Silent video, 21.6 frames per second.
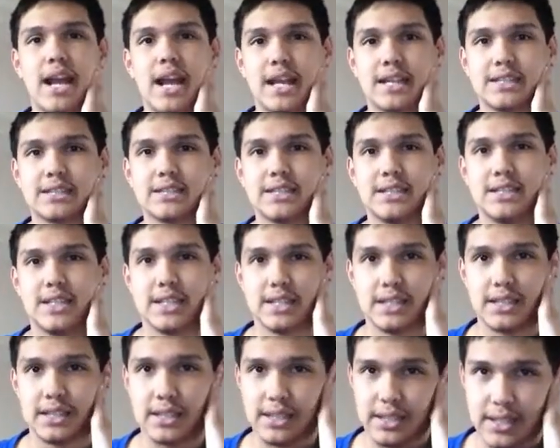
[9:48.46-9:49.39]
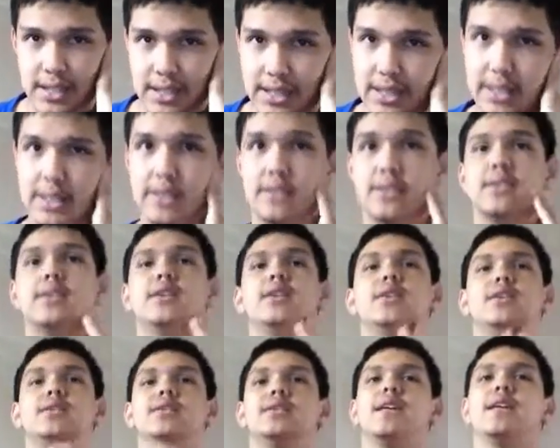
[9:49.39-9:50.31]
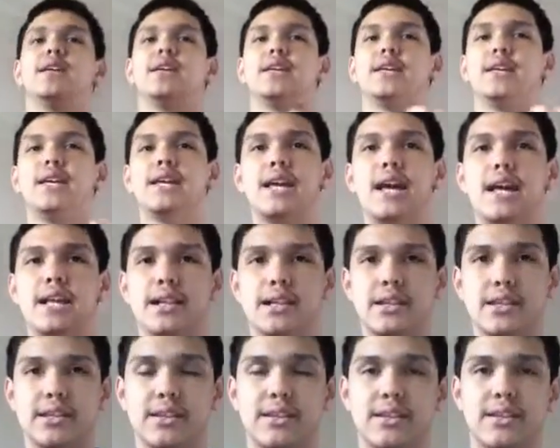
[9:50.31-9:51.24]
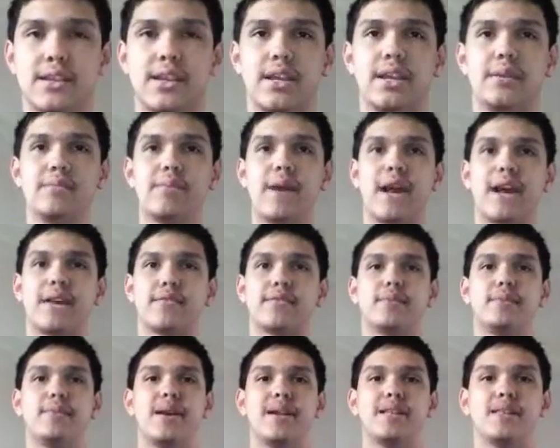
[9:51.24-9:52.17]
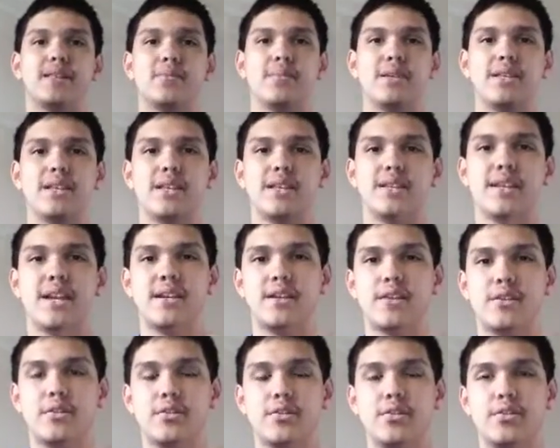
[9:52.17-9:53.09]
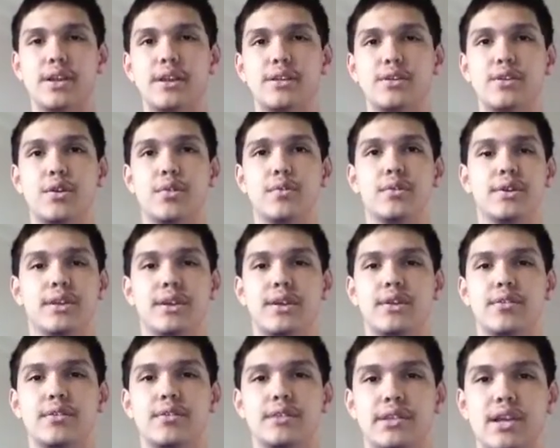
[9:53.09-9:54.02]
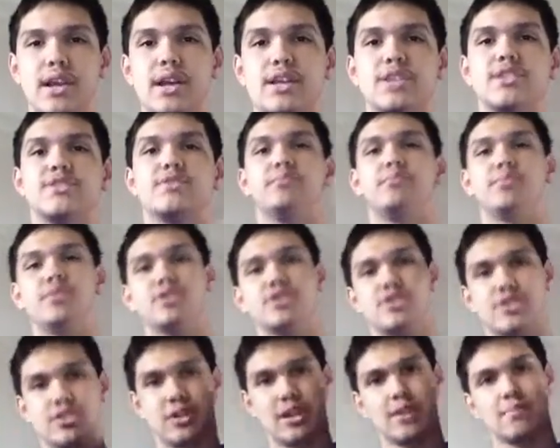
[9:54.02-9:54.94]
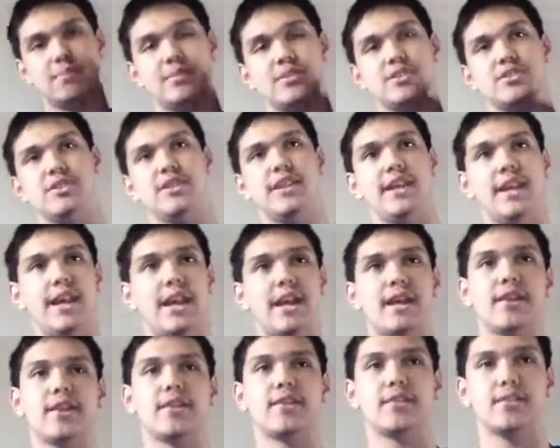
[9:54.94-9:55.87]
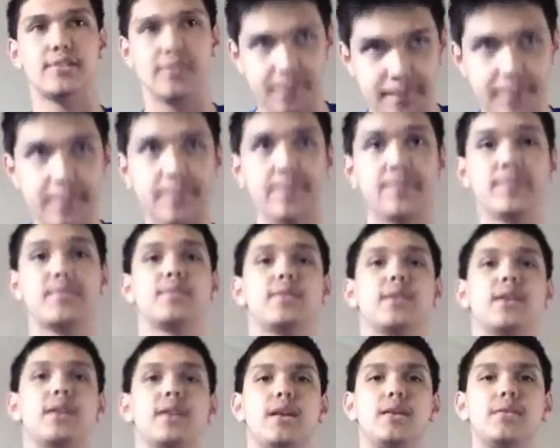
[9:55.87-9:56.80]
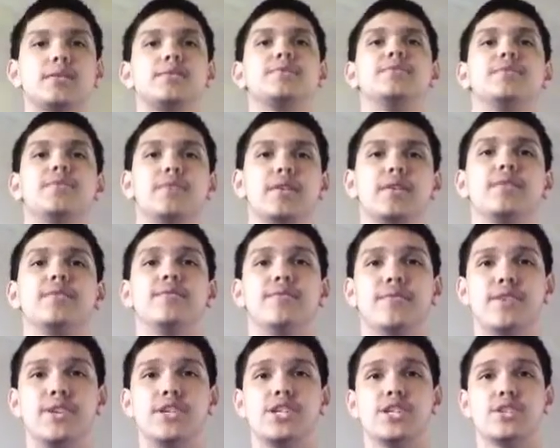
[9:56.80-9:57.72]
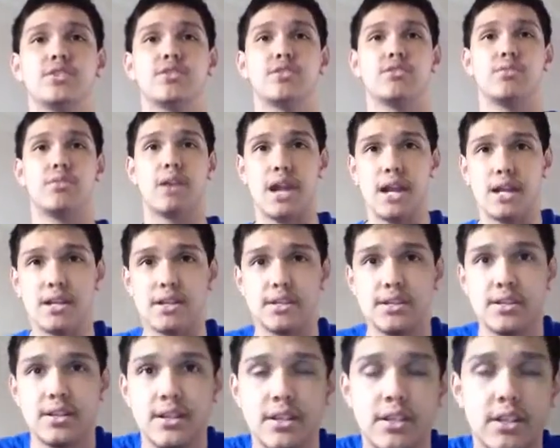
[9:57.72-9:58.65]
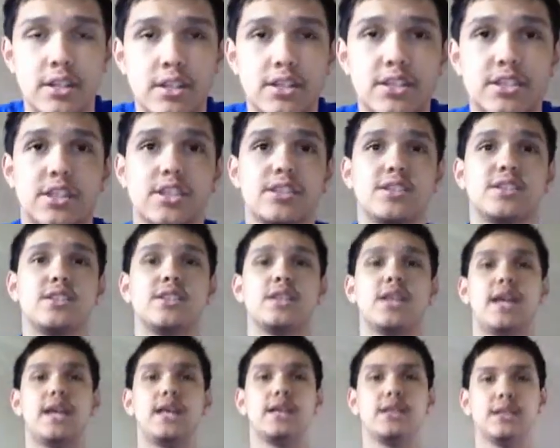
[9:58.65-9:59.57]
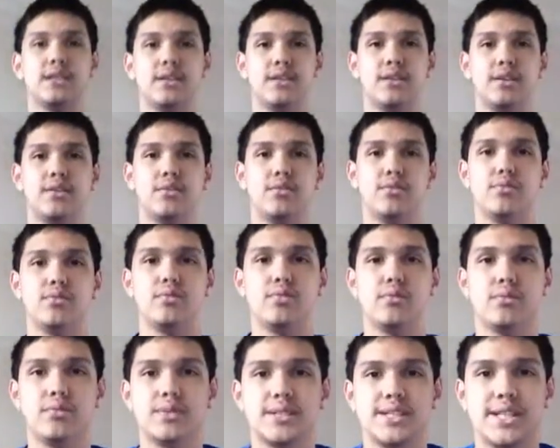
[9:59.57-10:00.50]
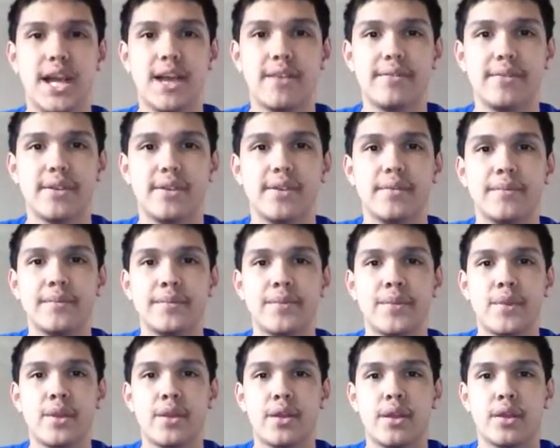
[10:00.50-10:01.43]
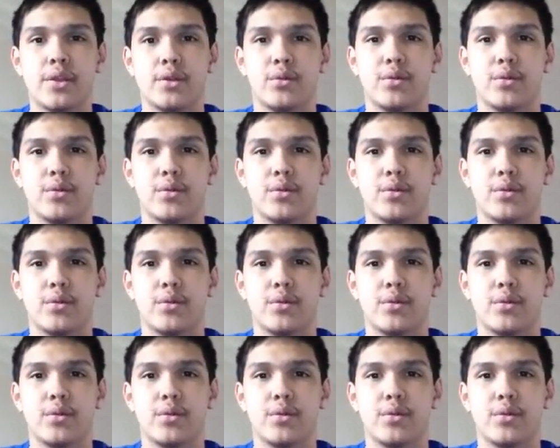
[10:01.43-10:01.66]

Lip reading: accidentally, and then he got the impact from Matt DiBenedetto, who had nowhere to go, launched Buescher up into the air. And that was a very vicious crash. Justin Haley, who was having a